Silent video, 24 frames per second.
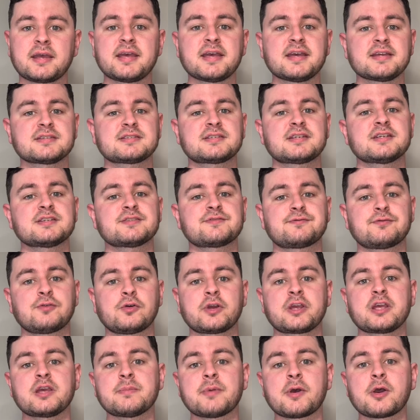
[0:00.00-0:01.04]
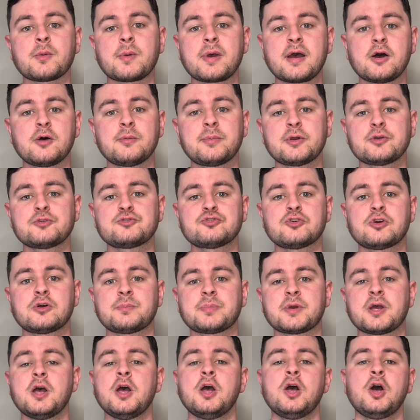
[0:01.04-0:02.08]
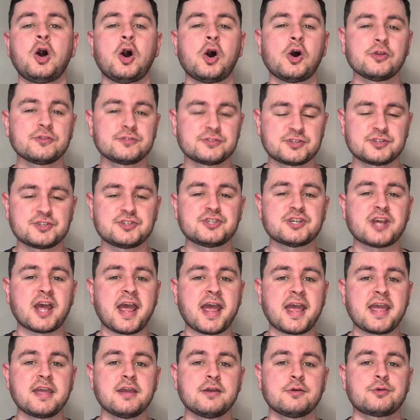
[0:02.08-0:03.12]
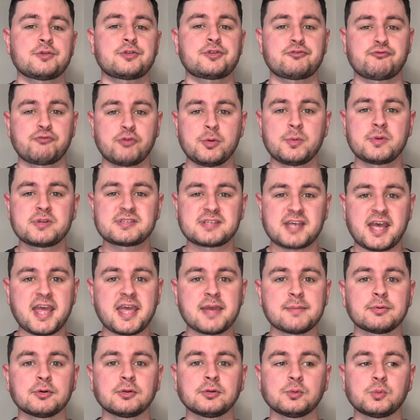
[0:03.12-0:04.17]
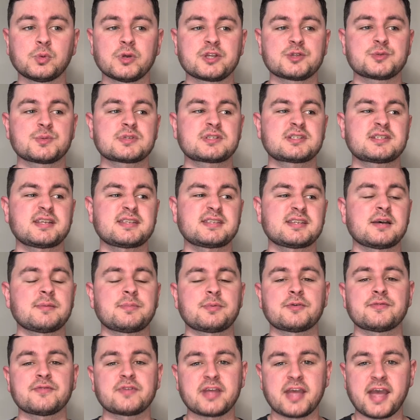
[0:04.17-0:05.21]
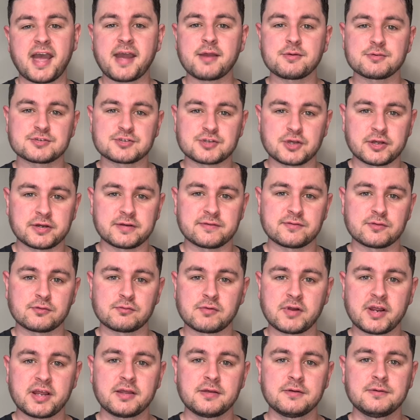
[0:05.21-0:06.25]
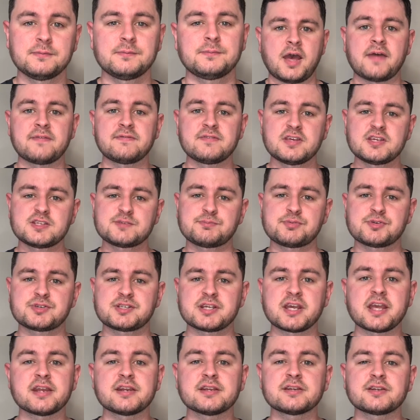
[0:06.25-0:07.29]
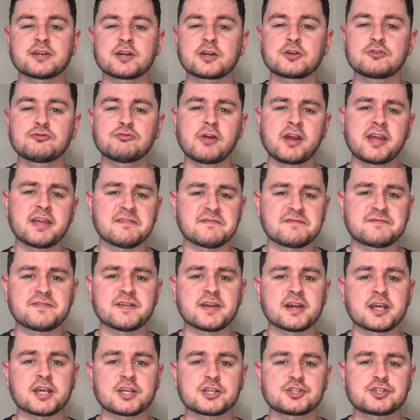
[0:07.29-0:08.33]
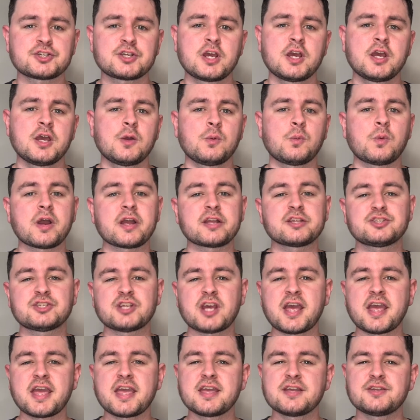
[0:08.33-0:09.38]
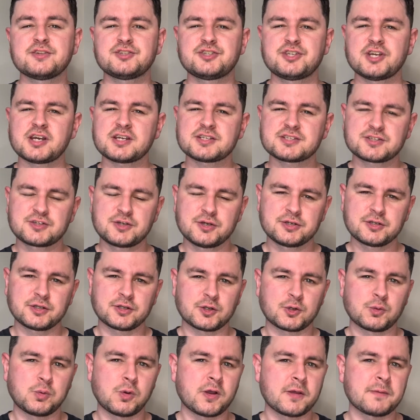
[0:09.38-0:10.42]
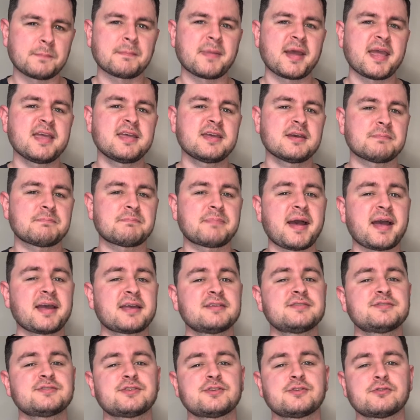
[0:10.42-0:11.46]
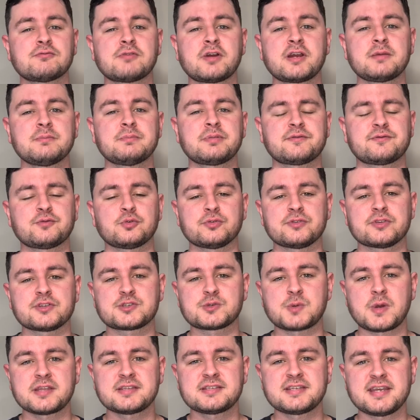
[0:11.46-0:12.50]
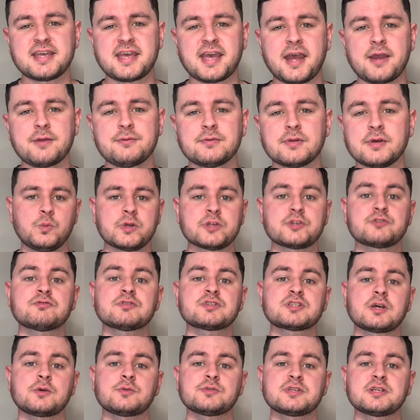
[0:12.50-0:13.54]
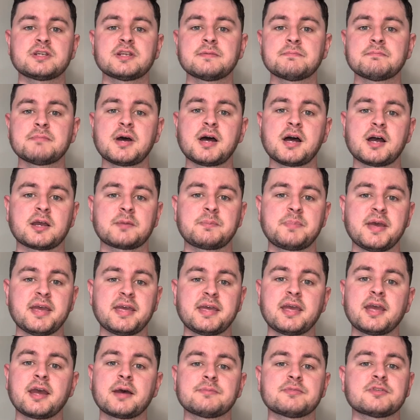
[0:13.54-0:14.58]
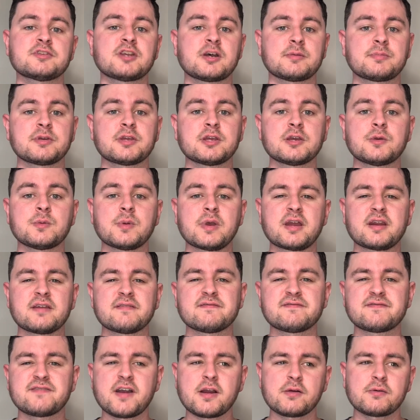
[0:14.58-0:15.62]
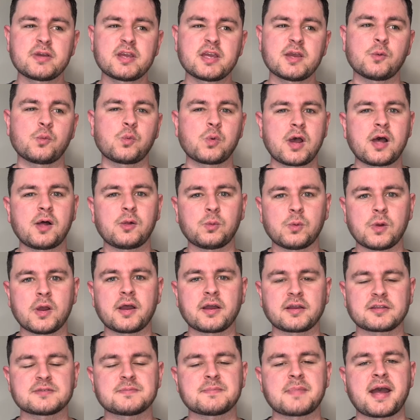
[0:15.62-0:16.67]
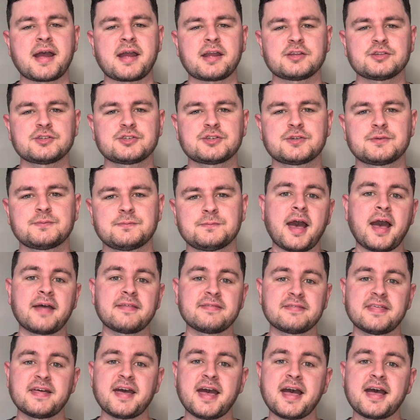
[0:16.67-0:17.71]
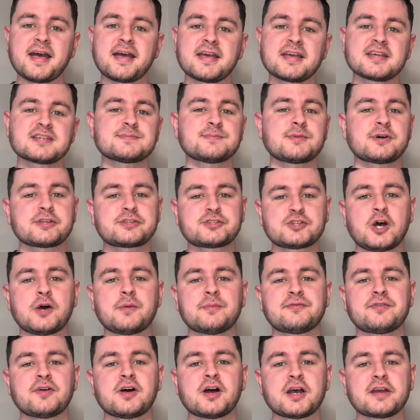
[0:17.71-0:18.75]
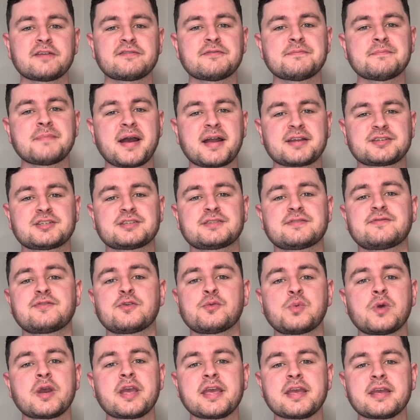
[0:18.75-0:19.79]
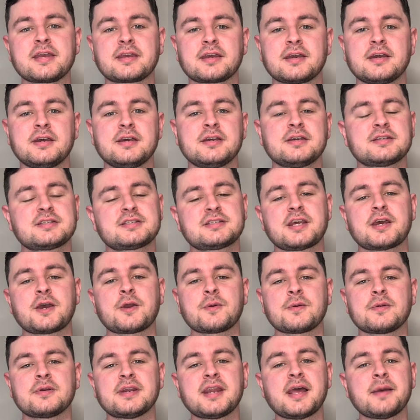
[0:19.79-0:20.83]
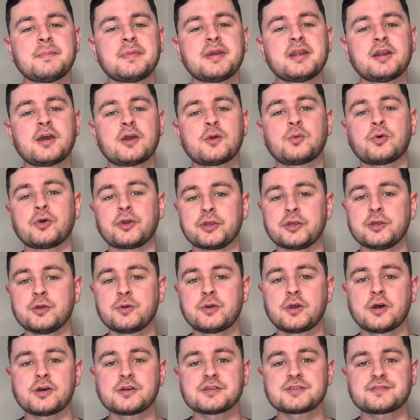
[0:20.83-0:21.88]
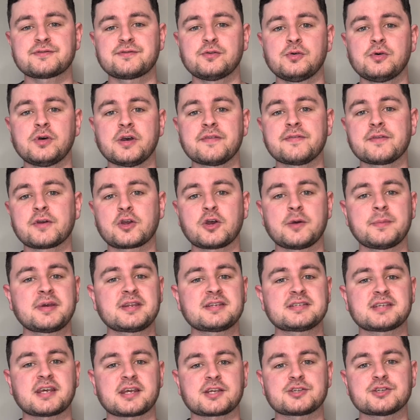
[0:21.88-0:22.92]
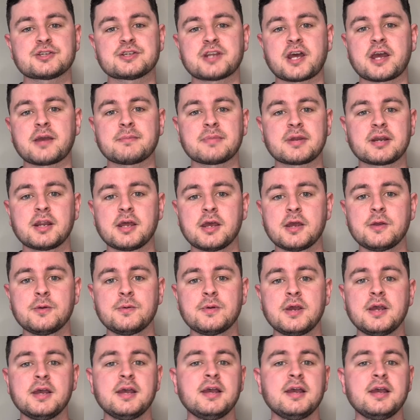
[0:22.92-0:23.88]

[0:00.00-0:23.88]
hits his Froggy Bow elbow drop onto Jay through a table which was set up on the outside of the ring, and this preceded a great finish where Jay just couldn't quite make it back into the ring before the 20 count, which resulted in Mark picking up the W in a very well worked match. And that is my top 5 matches of the week. So let me know what you guys thought in the comment section down below.